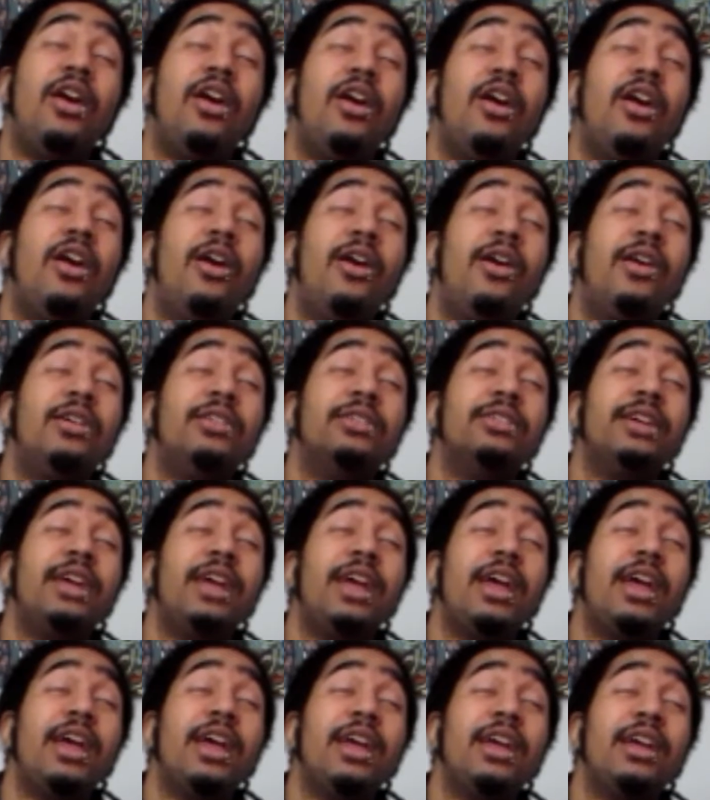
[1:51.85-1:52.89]
all
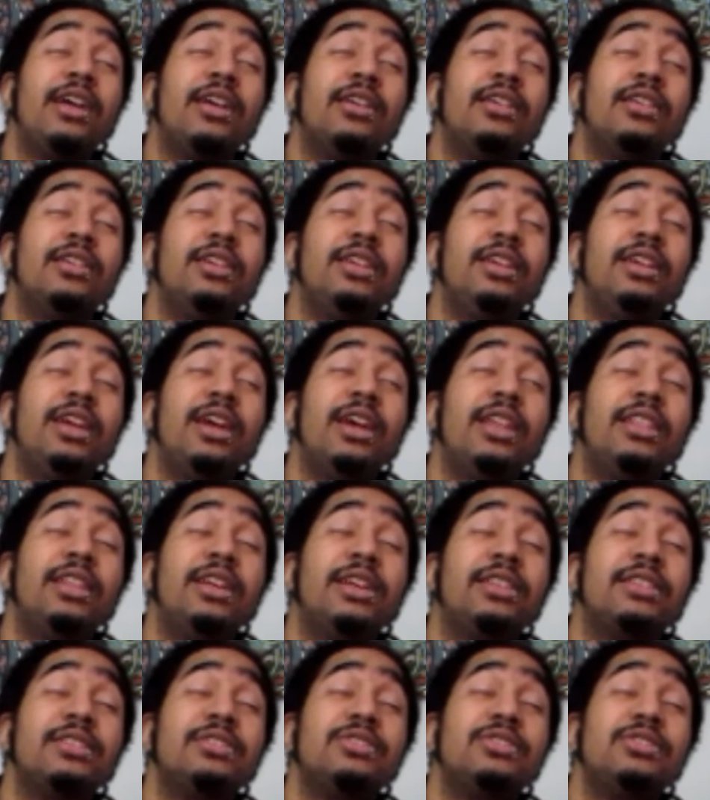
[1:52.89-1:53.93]
day. He had
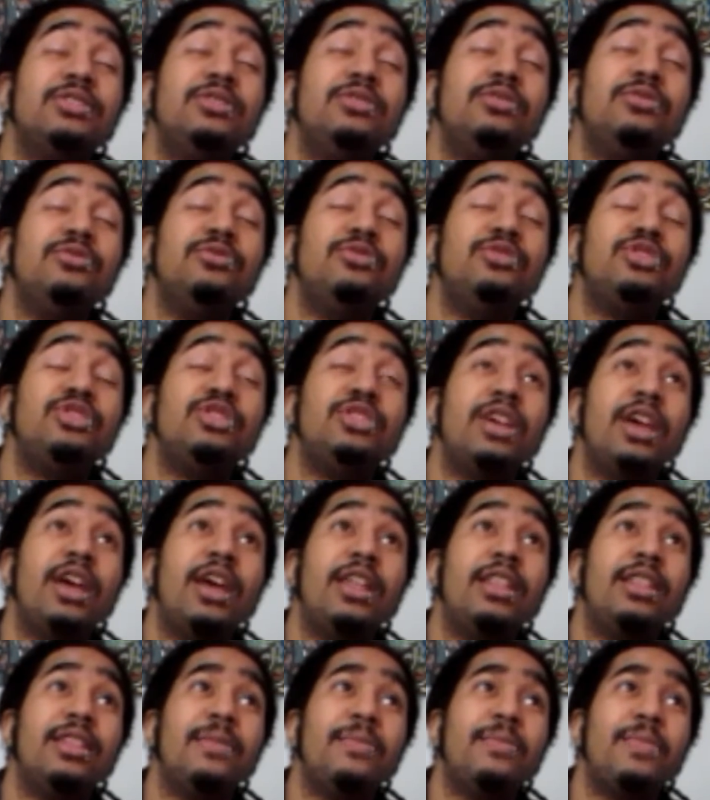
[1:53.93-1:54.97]
like this huge shed
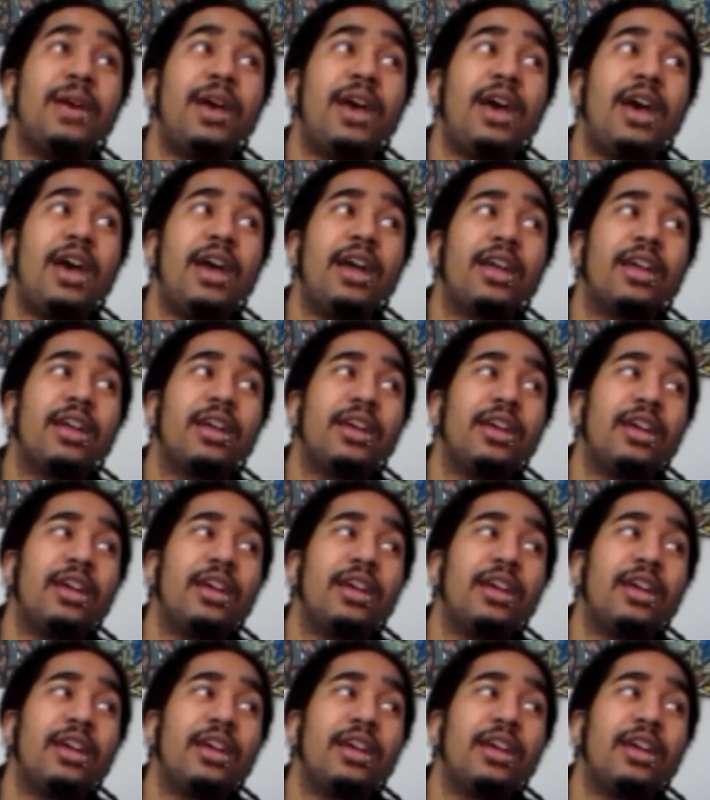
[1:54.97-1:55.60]
in the back,